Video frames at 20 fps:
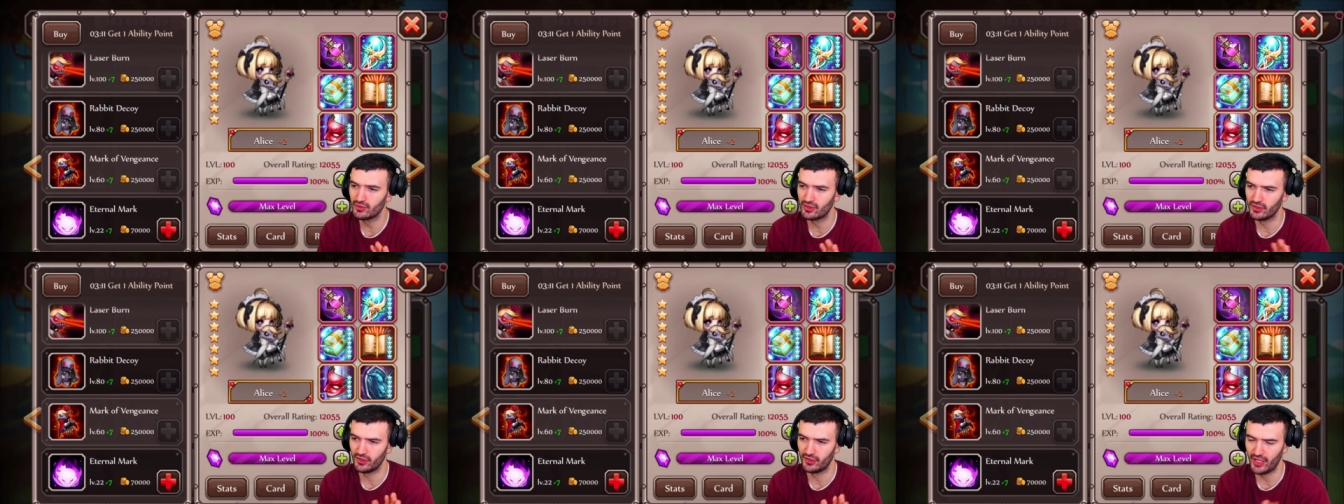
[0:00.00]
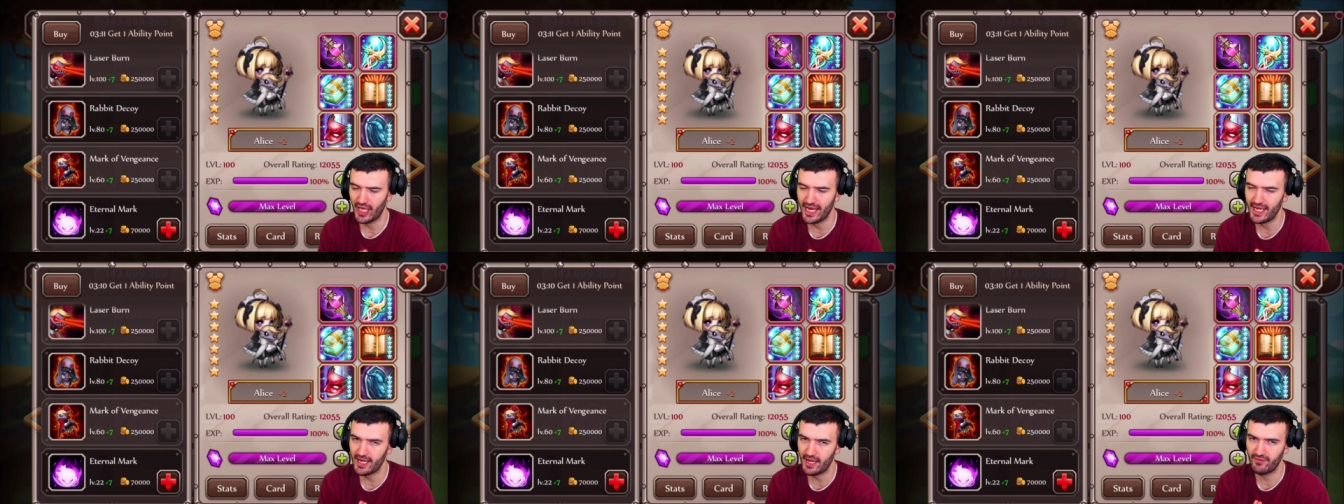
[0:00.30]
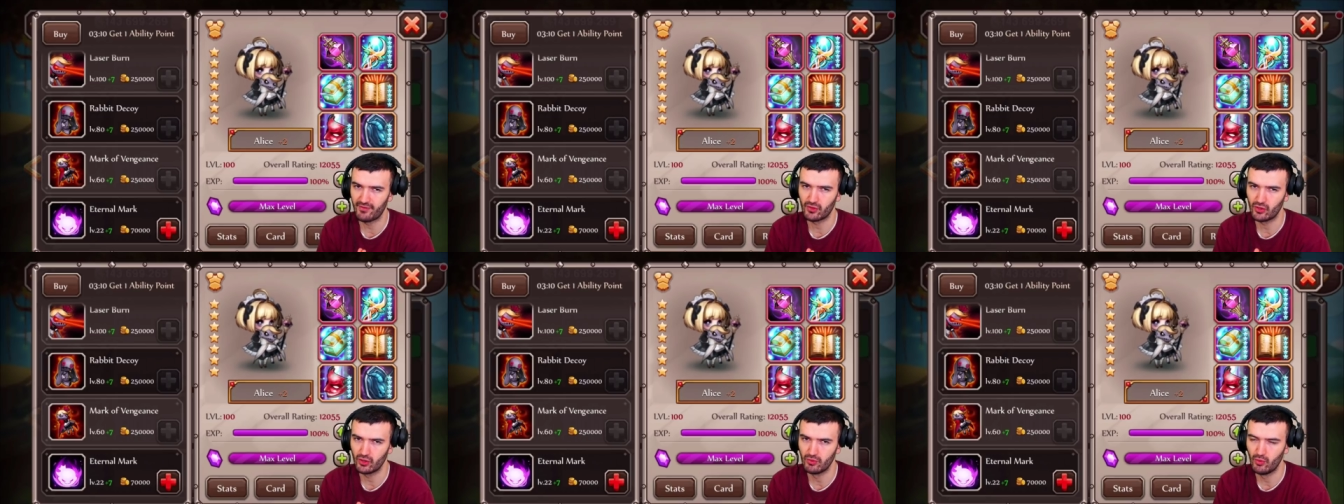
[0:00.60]
Till then,
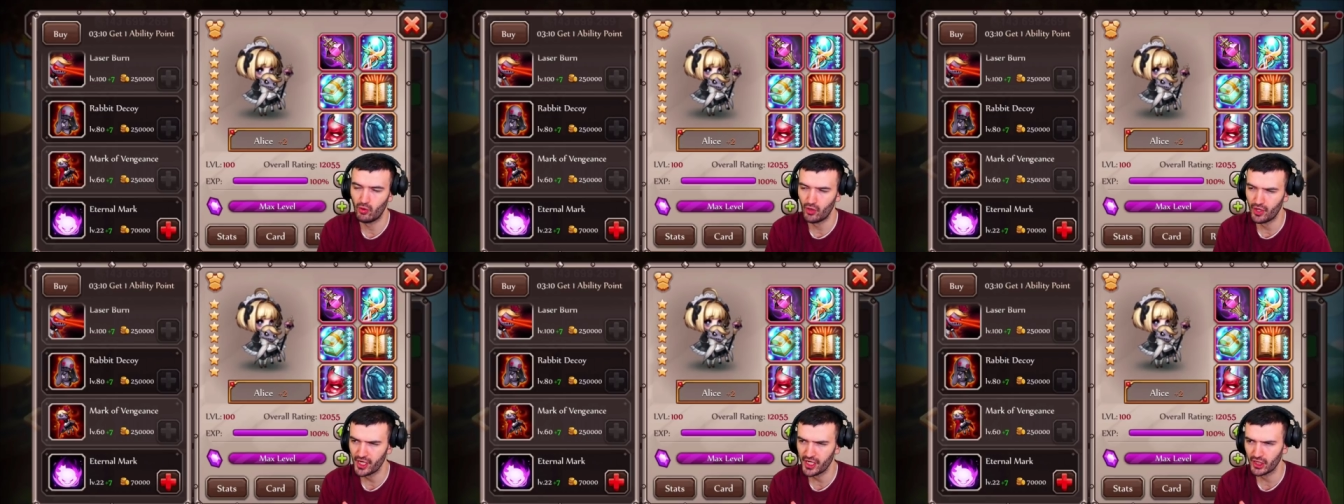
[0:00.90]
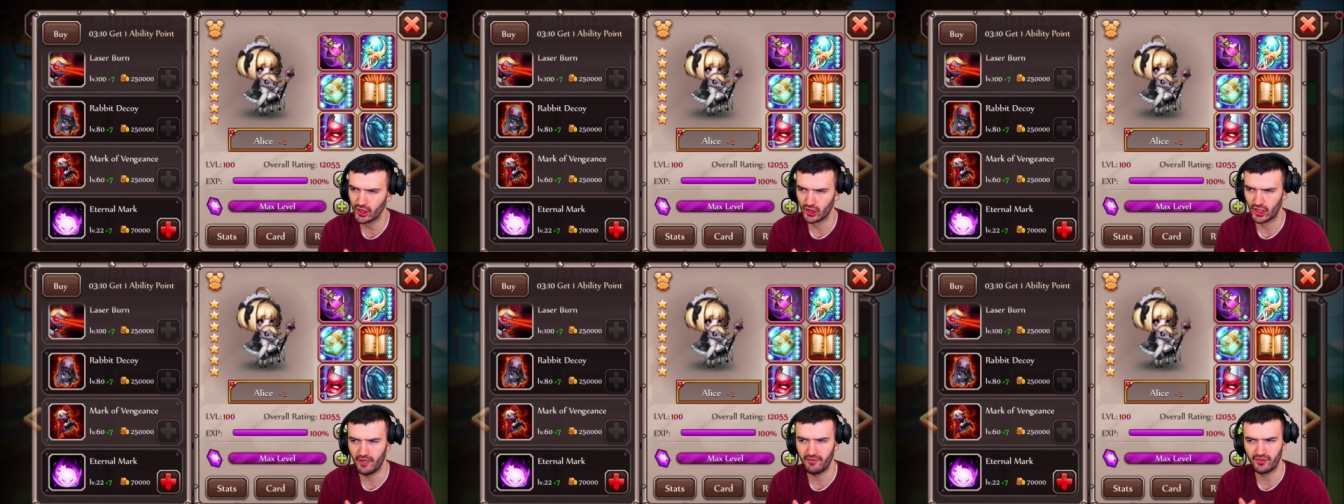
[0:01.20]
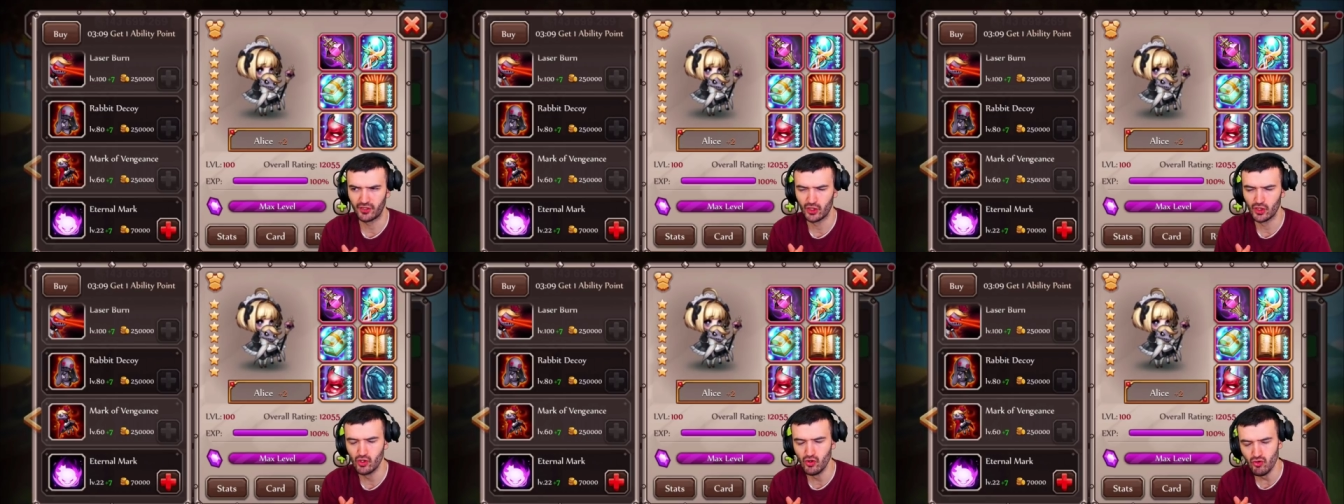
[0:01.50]
have a good morning, good
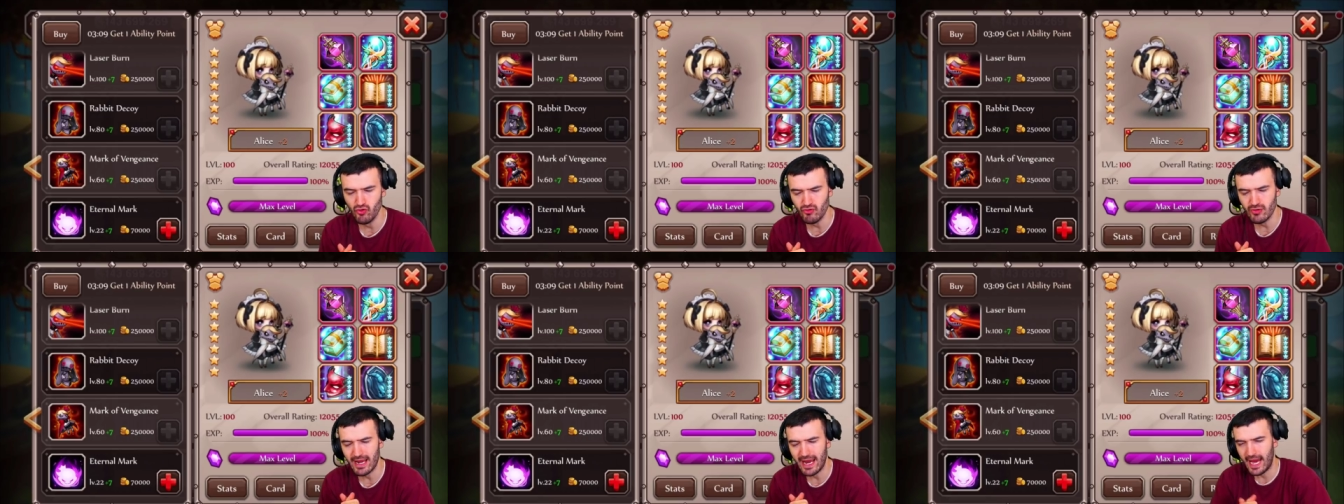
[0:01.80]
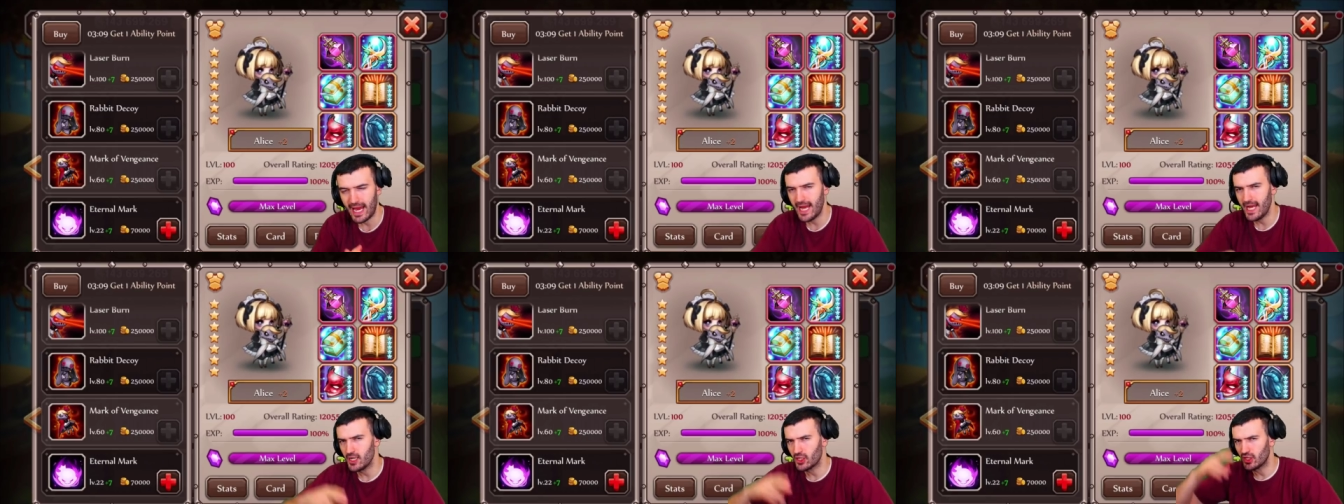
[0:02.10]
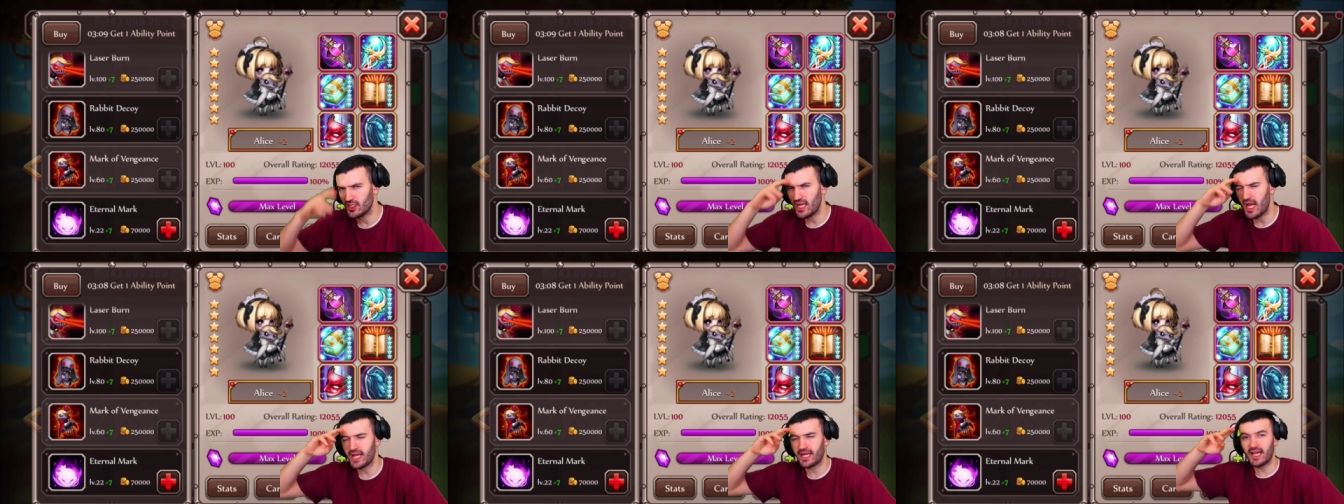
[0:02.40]
afternoon, and
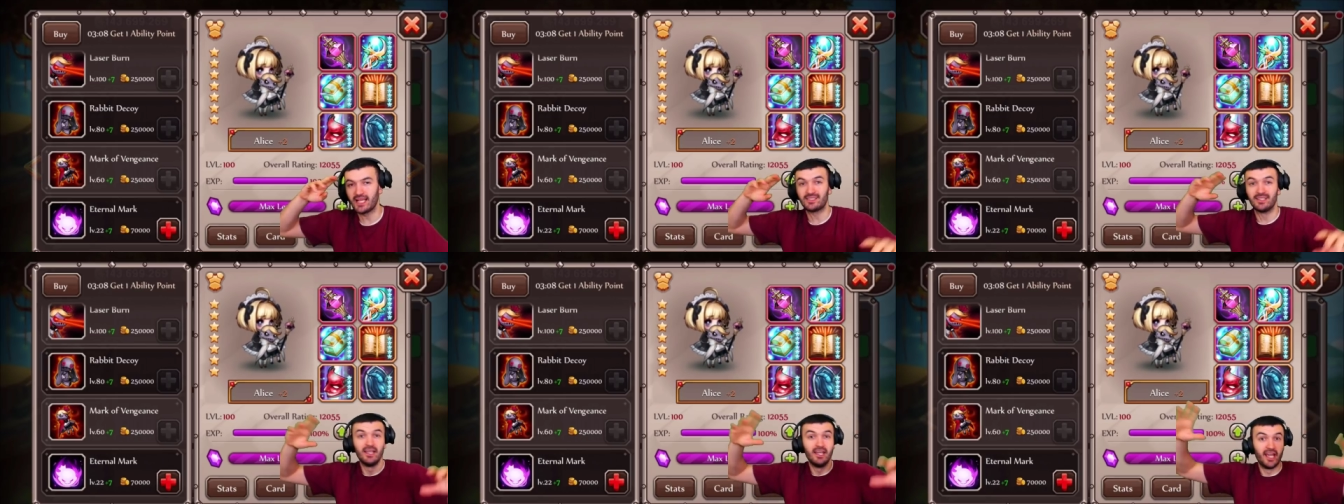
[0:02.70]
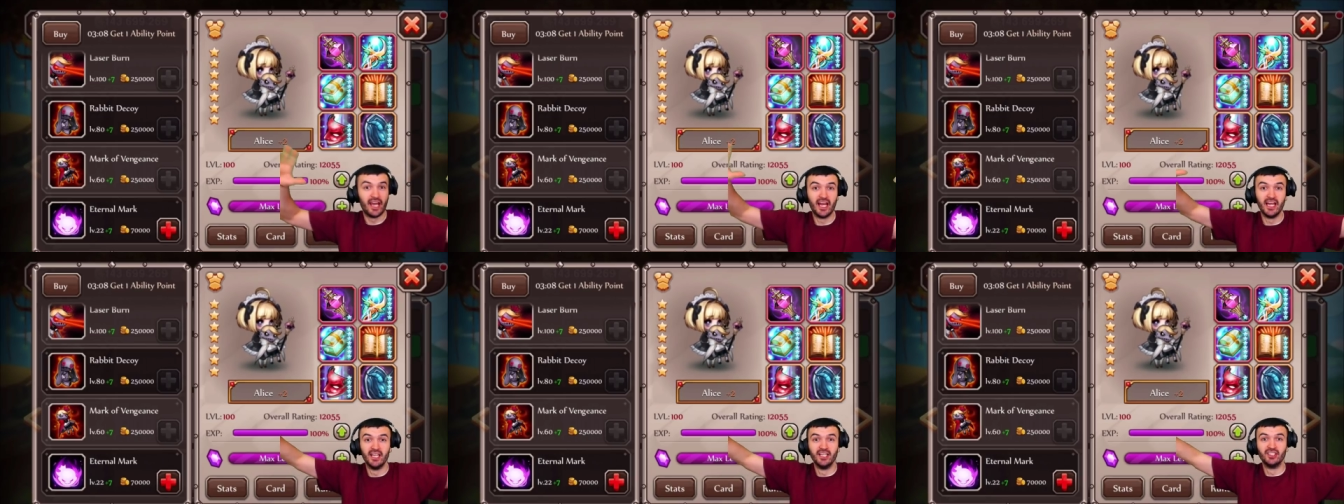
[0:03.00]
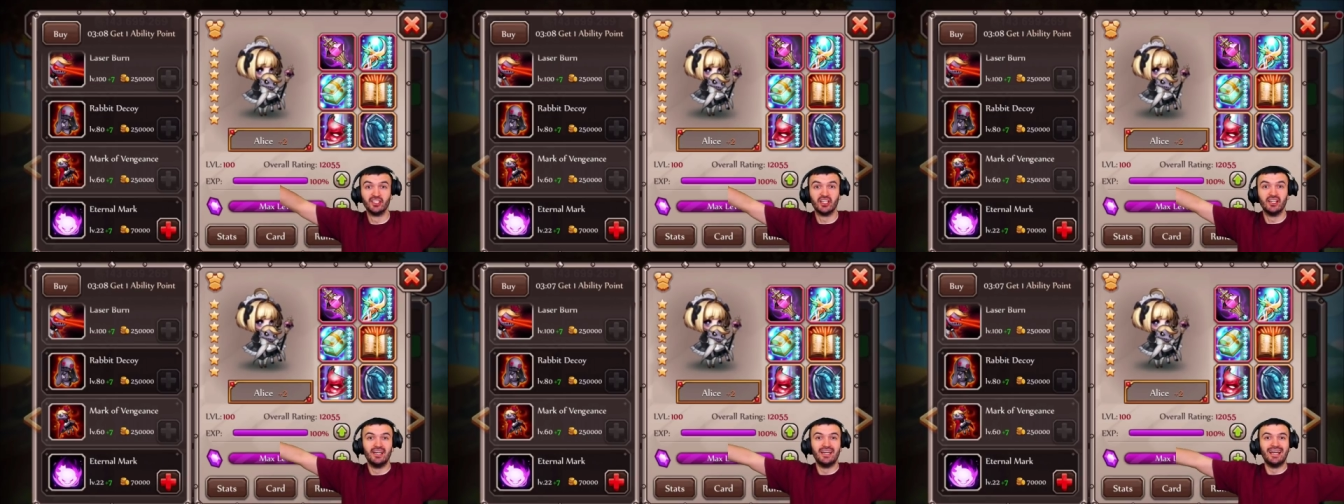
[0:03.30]
good night, guys.
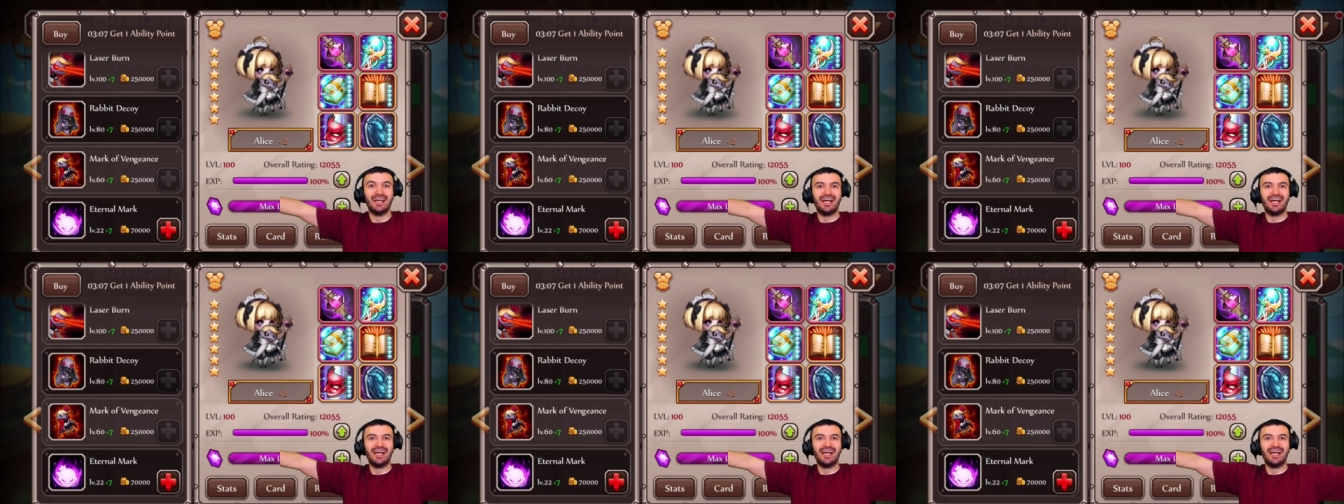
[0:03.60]
And